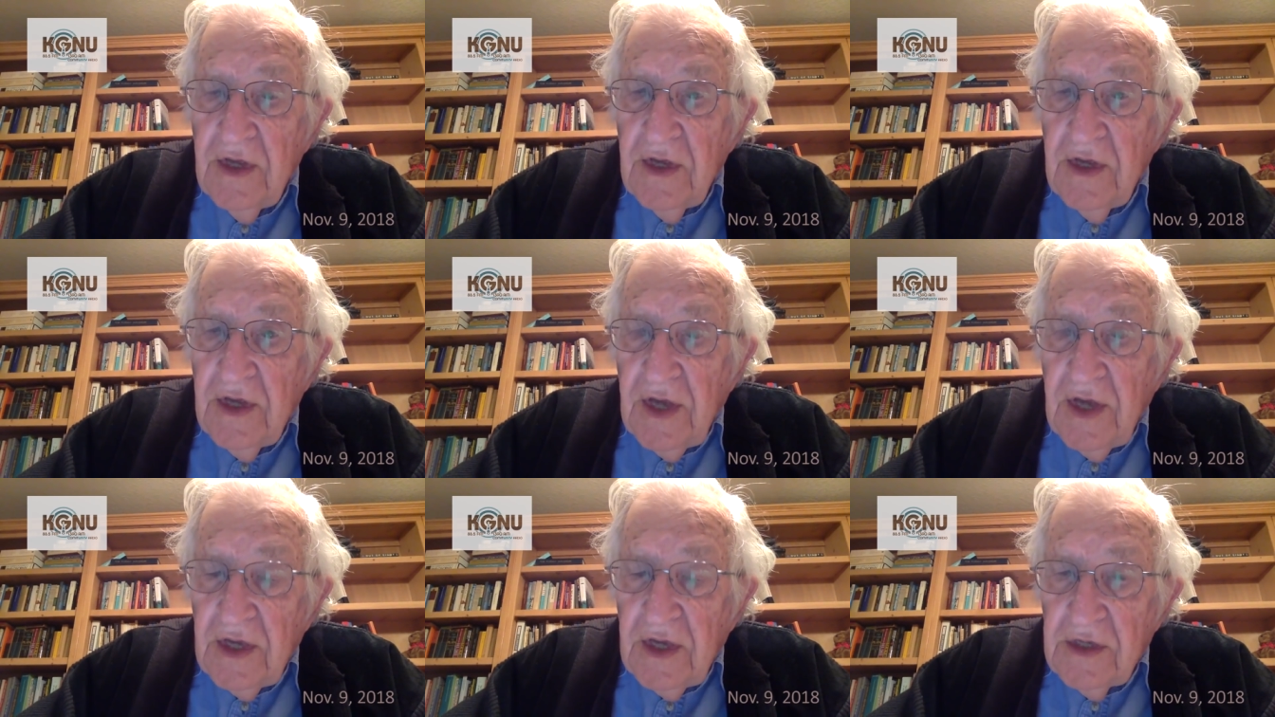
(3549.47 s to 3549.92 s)

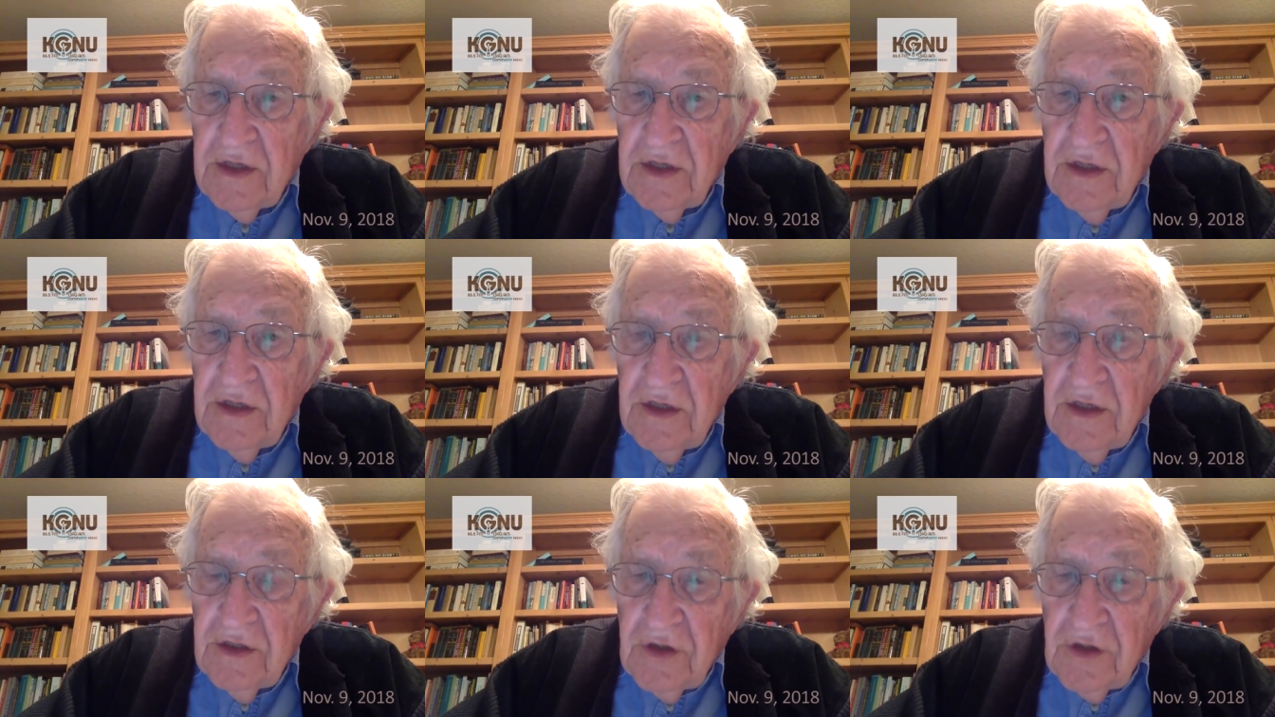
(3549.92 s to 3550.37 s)
and
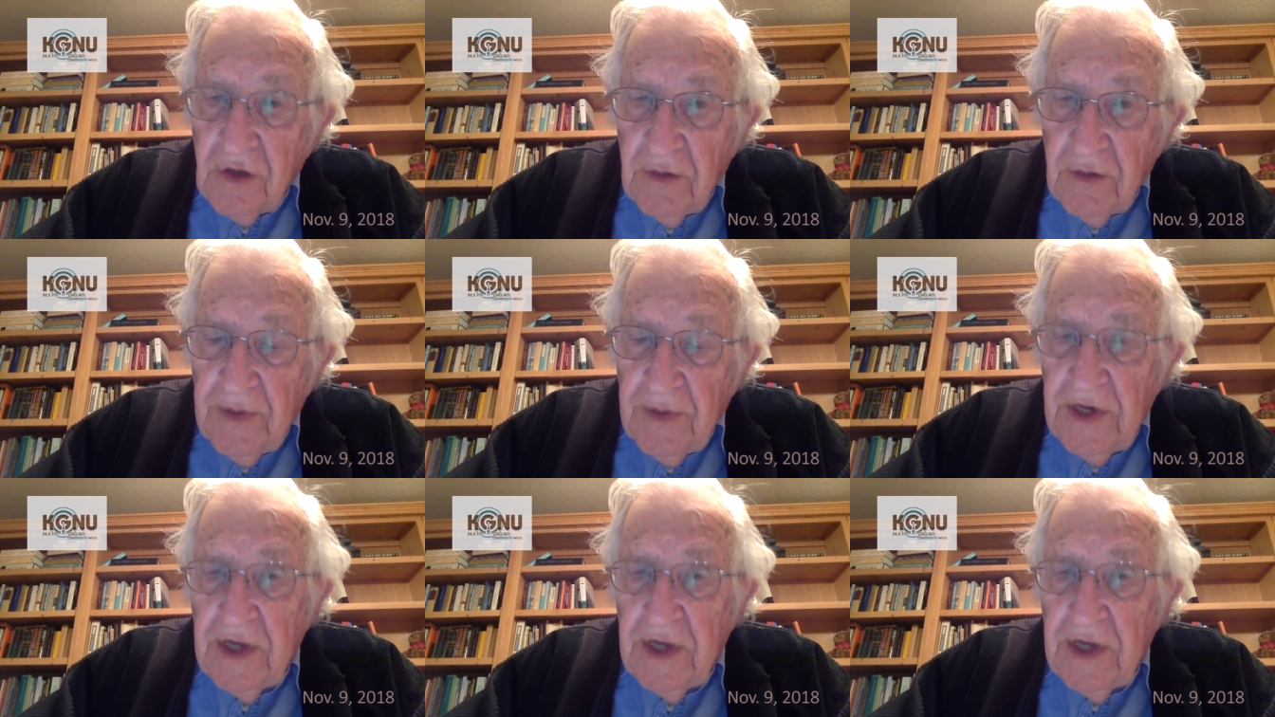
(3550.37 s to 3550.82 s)

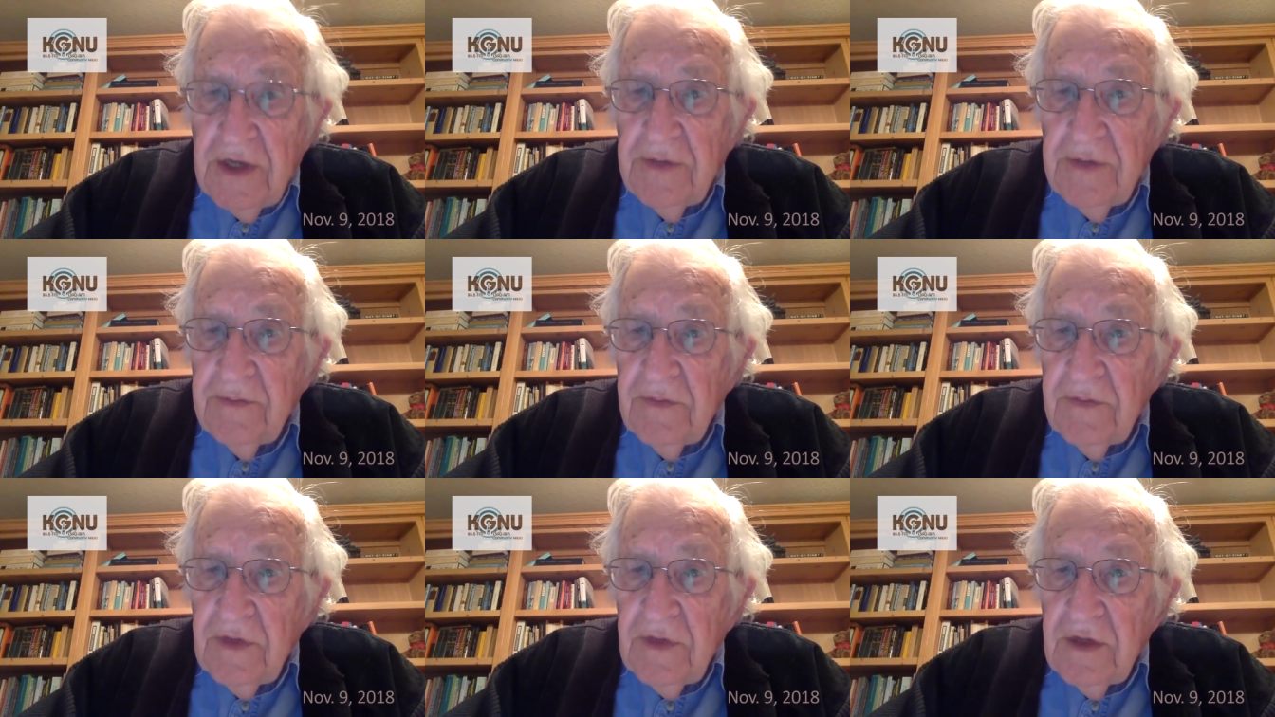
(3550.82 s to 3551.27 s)
terminate
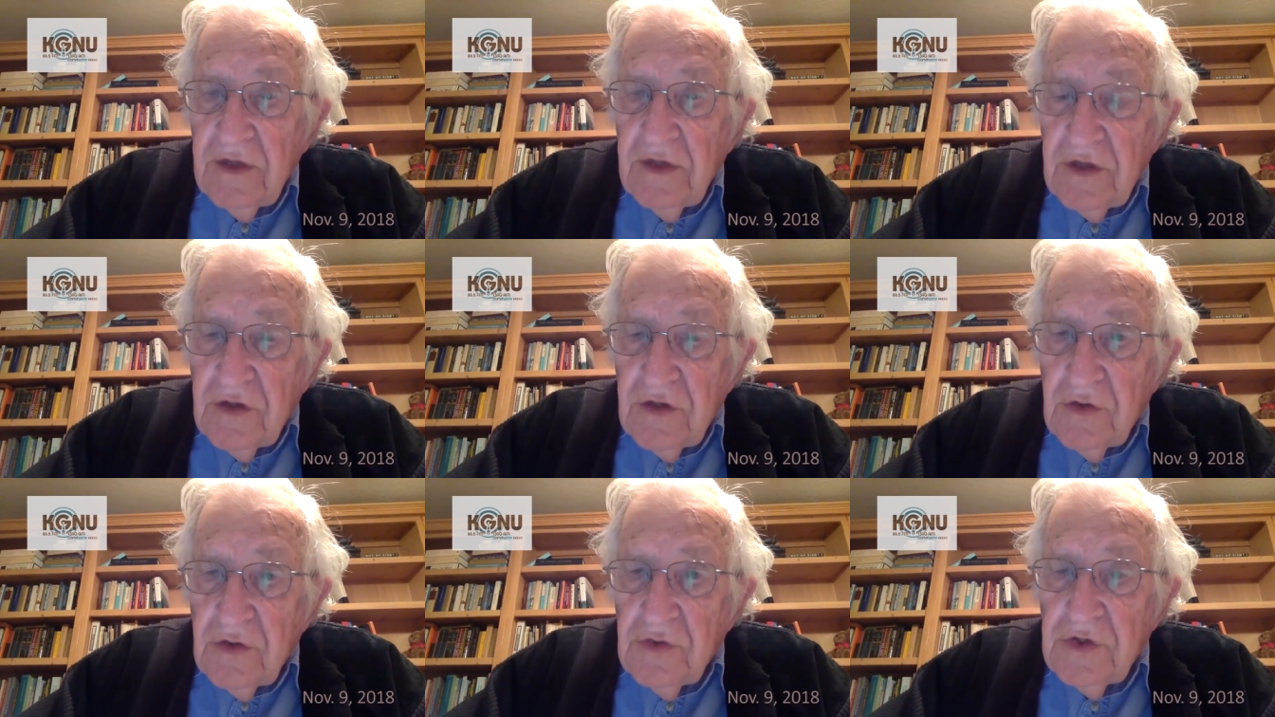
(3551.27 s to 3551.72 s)
the
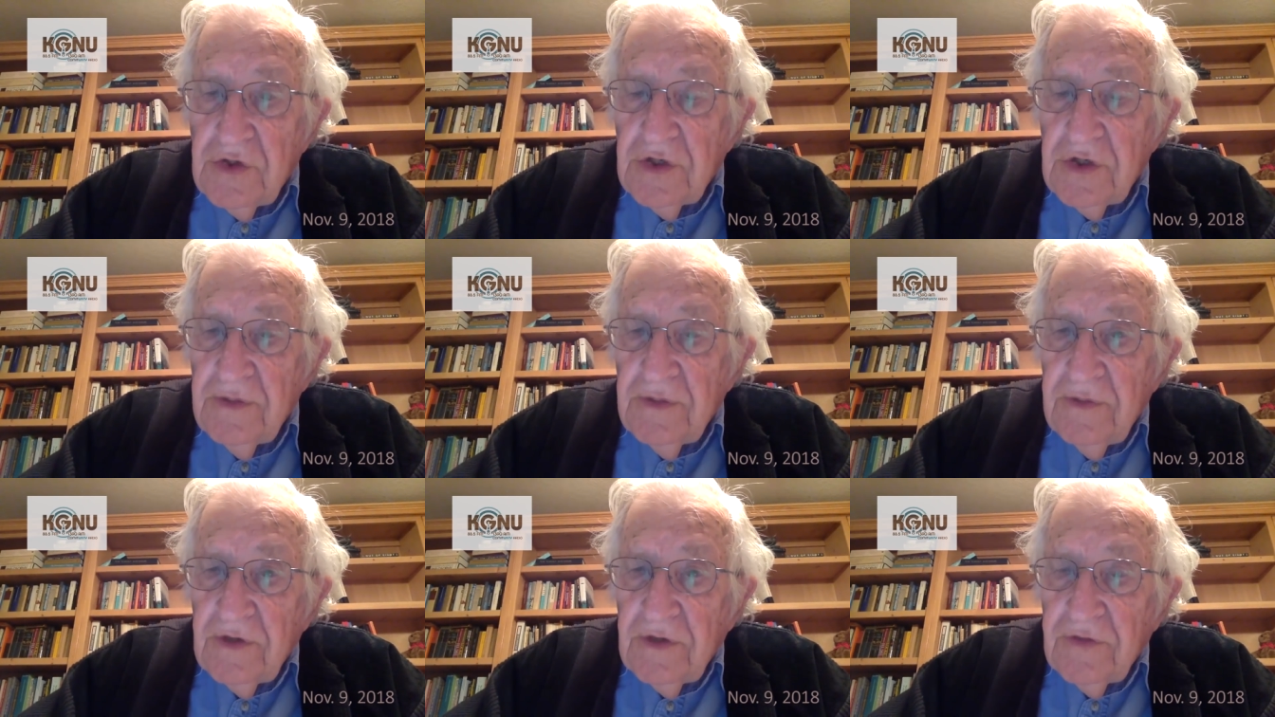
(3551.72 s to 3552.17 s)
use
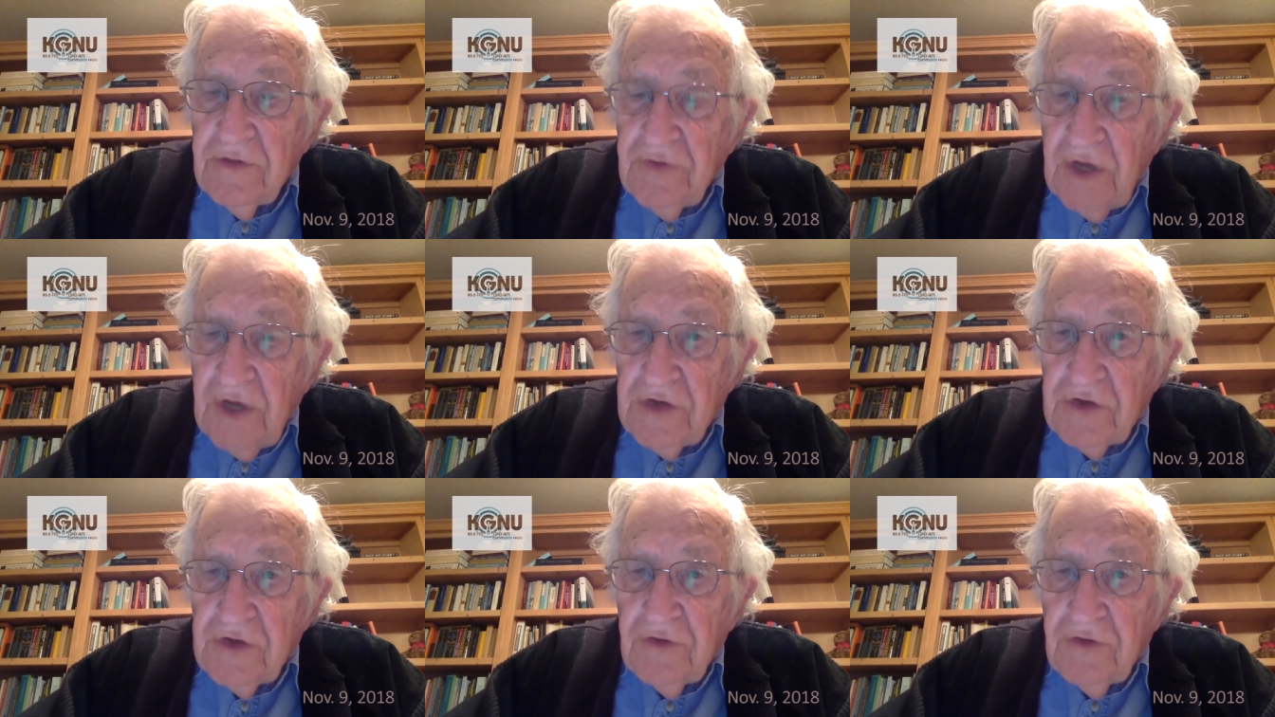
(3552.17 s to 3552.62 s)
of
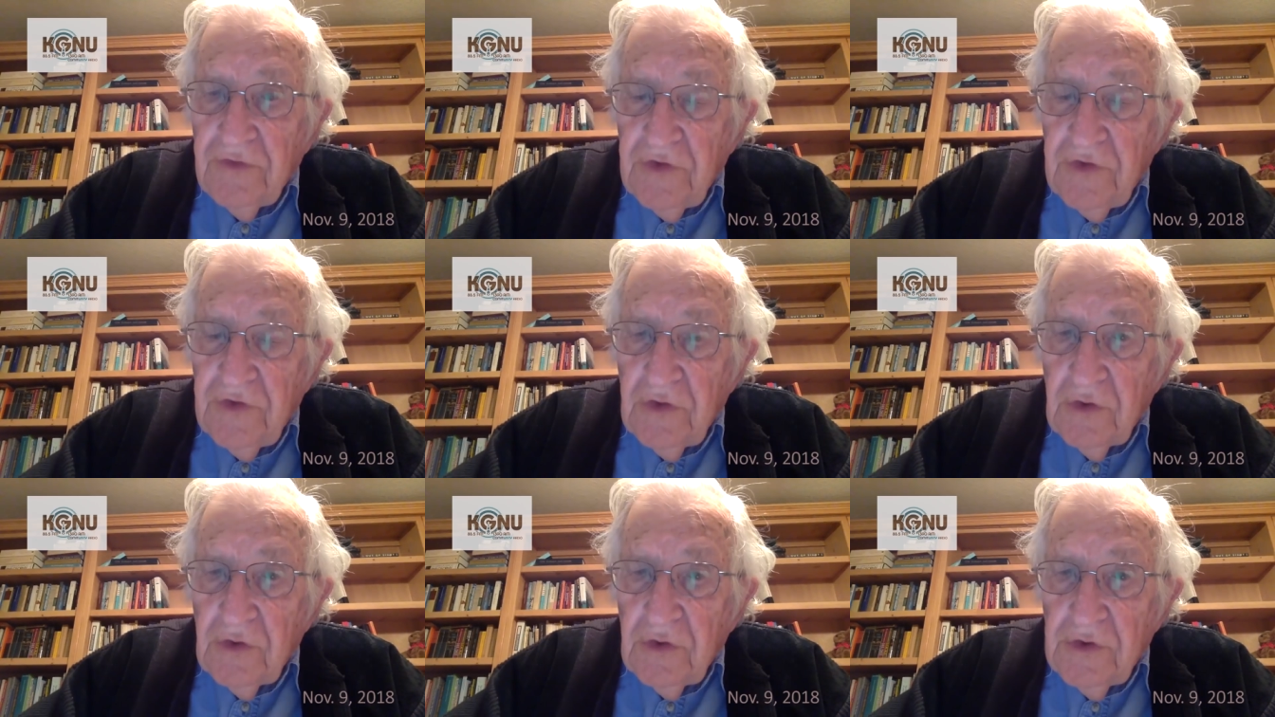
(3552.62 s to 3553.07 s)
fossil
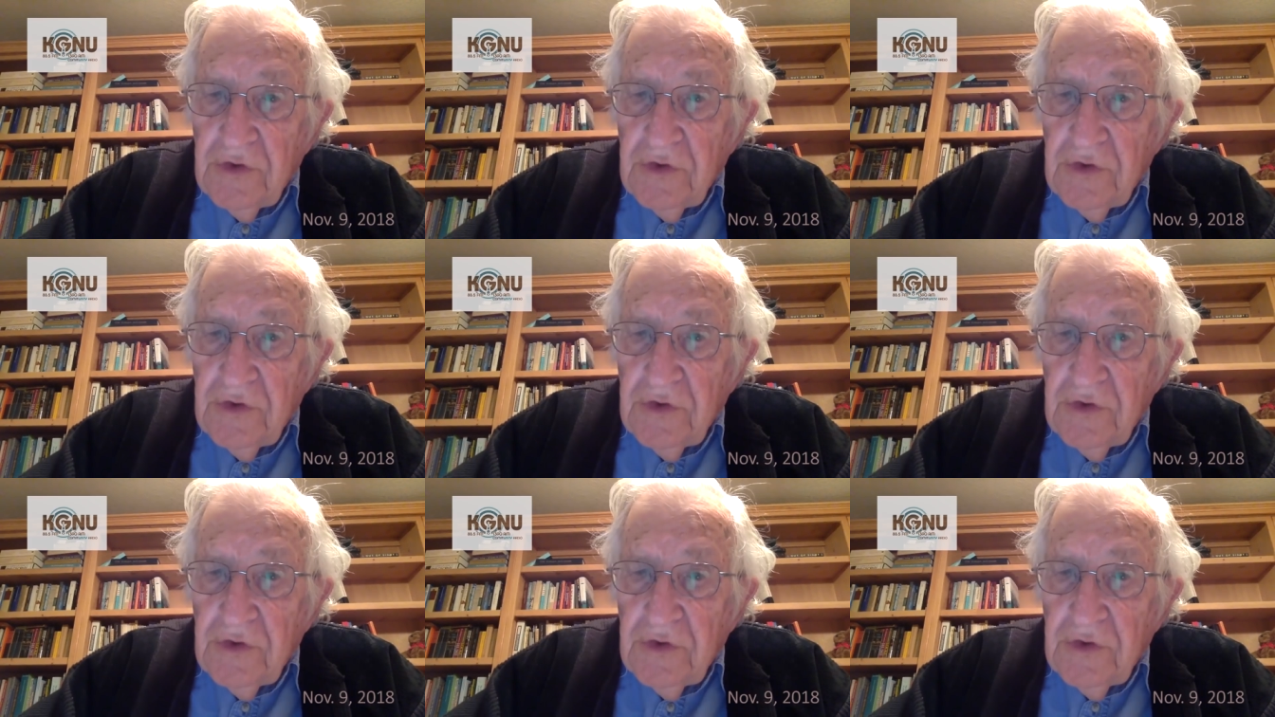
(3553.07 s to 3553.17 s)
fuels.